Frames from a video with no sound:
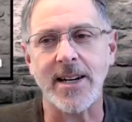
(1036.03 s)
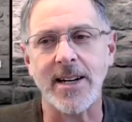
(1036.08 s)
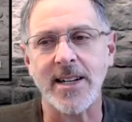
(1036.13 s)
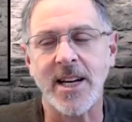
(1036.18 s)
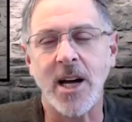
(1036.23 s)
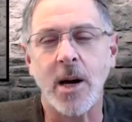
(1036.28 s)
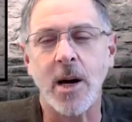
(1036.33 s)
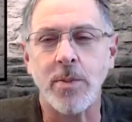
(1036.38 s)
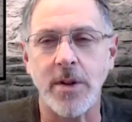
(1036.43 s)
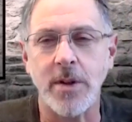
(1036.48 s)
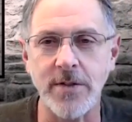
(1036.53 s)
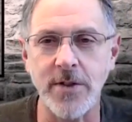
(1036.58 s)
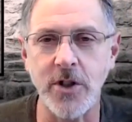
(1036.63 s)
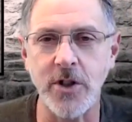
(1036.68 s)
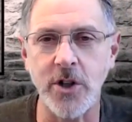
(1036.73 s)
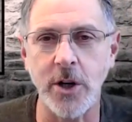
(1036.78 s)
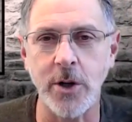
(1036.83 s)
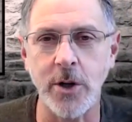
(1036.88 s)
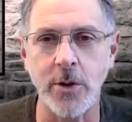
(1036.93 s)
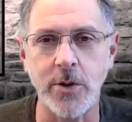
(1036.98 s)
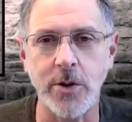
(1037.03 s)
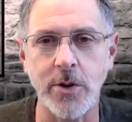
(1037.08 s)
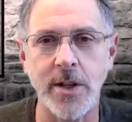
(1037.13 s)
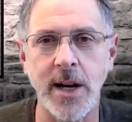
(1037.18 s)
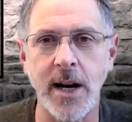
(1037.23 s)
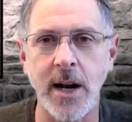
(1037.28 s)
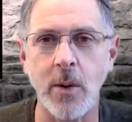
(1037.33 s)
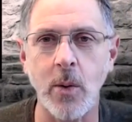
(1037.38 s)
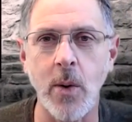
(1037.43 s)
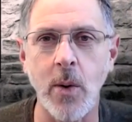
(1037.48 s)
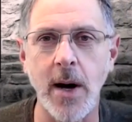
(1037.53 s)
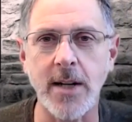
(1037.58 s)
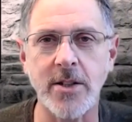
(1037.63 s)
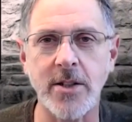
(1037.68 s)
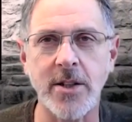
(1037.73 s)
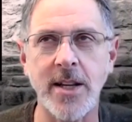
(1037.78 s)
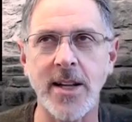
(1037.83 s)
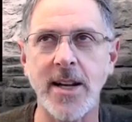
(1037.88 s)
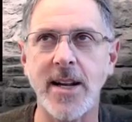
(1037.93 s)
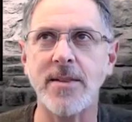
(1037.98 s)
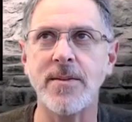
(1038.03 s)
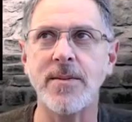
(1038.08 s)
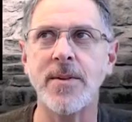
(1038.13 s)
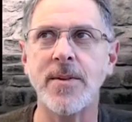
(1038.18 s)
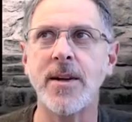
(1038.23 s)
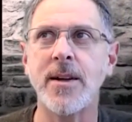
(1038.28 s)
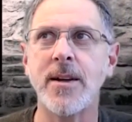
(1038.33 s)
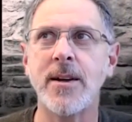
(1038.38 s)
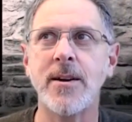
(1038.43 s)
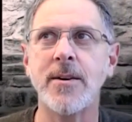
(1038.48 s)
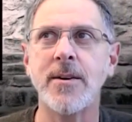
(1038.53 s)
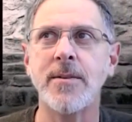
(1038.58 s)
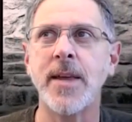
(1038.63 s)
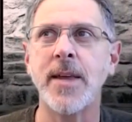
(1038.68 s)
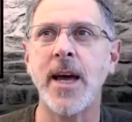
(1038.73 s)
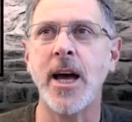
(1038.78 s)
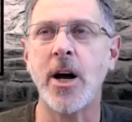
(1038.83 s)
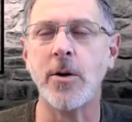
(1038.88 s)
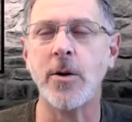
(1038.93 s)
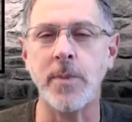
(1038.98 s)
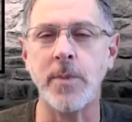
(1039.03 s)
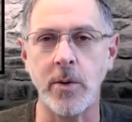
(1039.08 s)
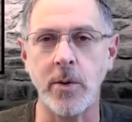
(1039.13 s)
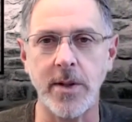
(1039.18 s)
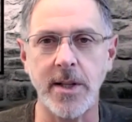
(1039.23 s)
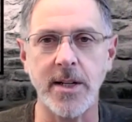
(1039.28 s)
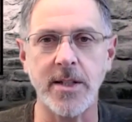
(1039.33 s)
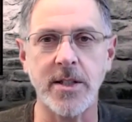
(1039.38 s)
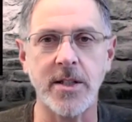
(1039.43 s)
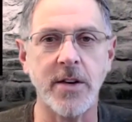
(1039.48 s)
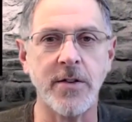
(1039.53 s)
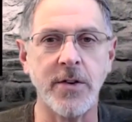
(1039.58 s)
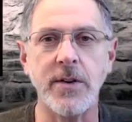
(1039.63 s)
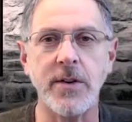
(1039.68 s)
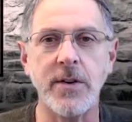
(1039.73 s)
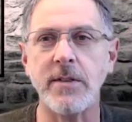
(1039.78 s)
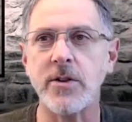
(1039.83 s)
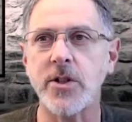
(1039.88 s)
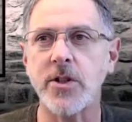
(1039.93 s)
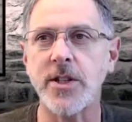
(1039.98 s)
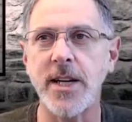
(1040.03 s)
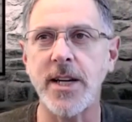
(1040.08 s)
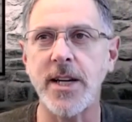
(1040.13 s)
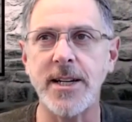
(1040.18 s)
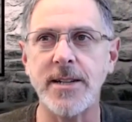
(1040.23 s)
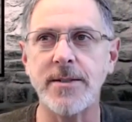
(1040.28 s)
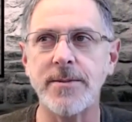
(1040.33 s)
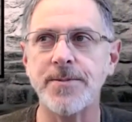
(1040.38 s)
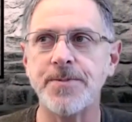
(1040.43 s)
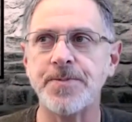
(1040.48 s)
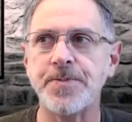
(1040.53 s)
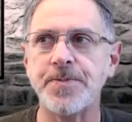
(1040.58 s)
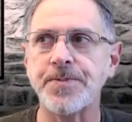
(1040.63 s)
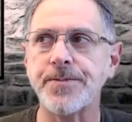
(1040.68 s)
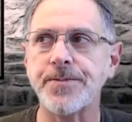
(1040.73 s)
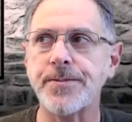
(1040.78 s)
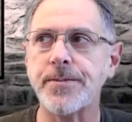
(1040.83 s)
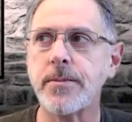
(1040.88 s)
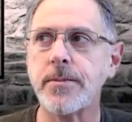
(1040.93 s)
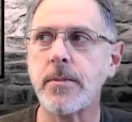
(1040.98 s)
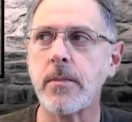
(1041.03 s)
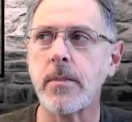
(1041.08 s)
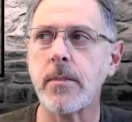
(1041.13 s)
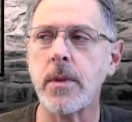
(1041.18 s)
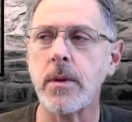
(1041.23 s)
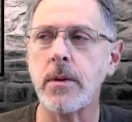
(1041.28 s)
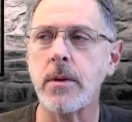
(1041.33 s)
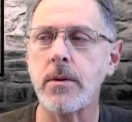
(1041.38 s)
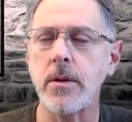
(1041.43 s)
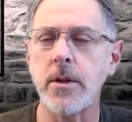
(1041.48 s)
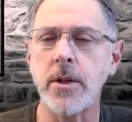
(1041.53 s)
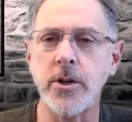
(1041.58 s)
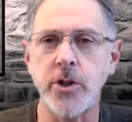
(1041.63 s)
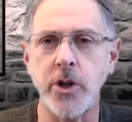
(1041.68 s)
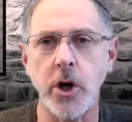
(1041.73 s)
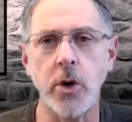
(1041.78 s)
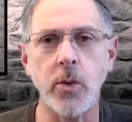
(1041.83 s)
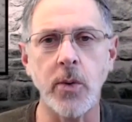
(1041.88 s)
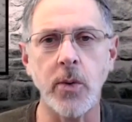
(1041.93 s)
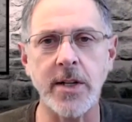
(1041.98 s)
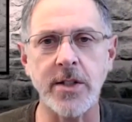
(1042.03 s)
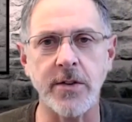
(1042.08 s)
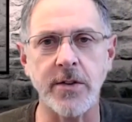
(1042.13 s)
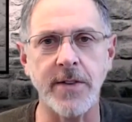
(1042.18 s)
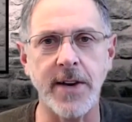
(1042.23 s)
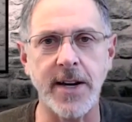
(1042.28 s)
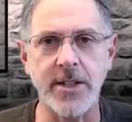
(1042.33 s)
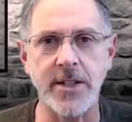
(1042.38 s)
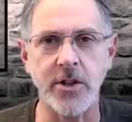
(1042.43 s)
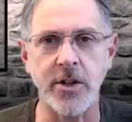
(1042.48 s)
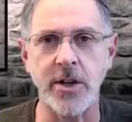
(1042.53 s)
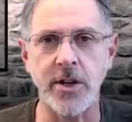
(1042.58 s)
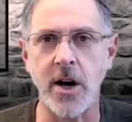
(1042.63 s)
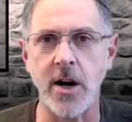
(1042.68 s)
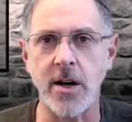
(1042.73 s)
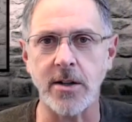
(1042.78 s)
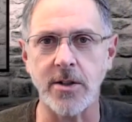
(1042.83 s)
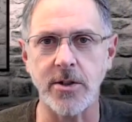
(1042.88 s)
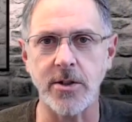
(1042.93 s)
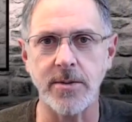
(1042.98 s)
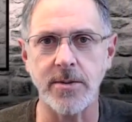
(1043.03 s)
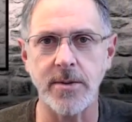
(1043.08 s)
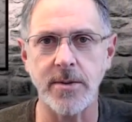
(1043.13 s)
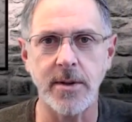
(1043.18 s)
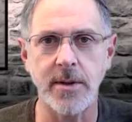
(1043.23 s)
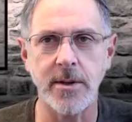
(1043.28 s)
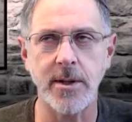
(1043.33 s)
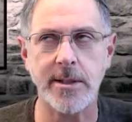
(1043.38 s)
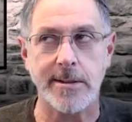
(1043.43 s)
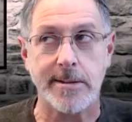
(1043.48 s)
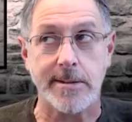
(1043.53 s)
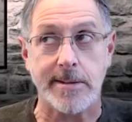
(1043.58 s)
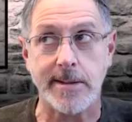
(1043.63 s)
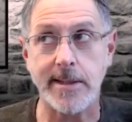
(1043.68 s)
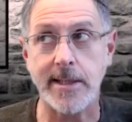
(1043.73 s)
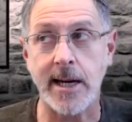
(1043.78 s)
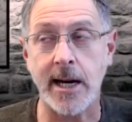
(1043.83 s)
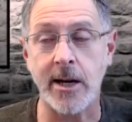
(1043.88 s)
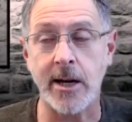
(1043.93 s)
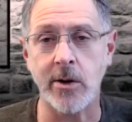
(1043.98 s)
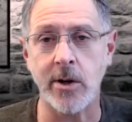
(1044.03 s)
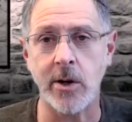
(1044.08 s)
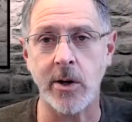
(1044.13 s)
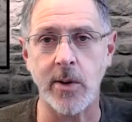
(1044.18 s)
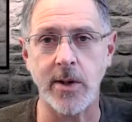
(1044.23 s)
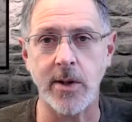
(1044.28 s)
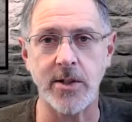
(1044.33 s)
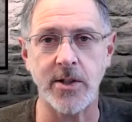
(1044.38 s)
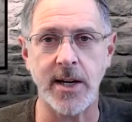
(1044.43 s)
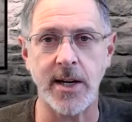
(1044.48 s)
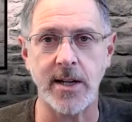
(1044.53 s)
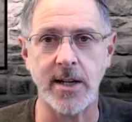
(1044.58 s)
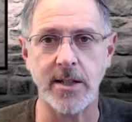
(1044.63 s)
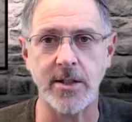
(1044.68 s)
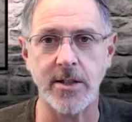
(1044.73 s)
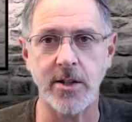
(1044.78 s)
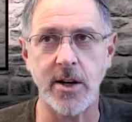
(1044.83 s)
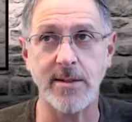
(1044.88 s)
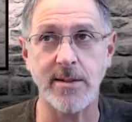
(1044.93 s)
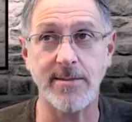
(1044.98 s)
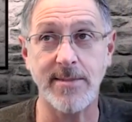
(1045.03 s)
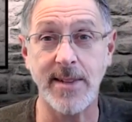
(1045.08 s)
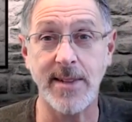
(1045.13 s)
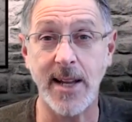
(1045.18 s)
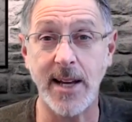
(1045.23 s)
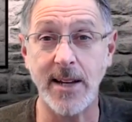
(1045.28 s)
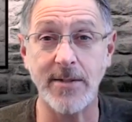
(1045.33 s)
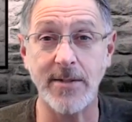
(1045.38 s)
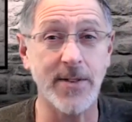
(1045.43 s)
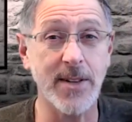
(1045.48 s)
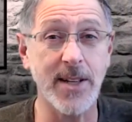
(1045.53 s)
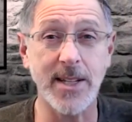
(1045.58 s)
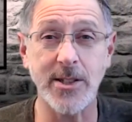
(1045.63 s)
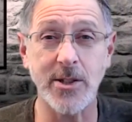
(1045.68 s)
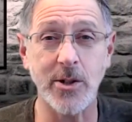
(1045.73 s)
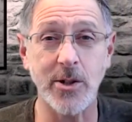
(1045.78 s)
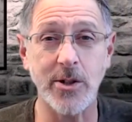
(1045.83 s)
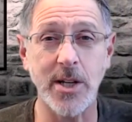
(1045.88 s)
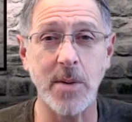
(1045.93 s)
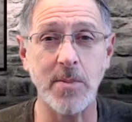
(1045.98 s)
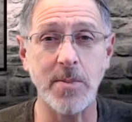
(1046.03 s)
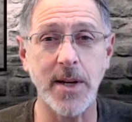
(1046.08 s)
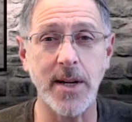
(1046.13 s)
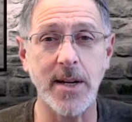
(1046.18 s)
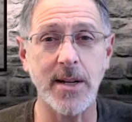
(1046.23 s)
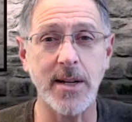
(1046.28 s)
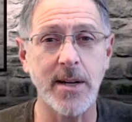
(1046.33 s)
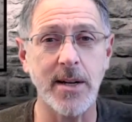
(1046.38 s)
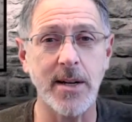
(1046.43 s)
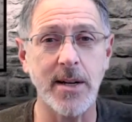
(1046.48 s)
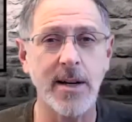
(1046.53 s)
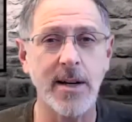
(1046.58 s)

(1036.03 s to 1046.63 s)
couple of shows that I watched that helped me with this. If you've ever seen the show Reservation Dogs, I don't know what channel it's on, Netflix or something.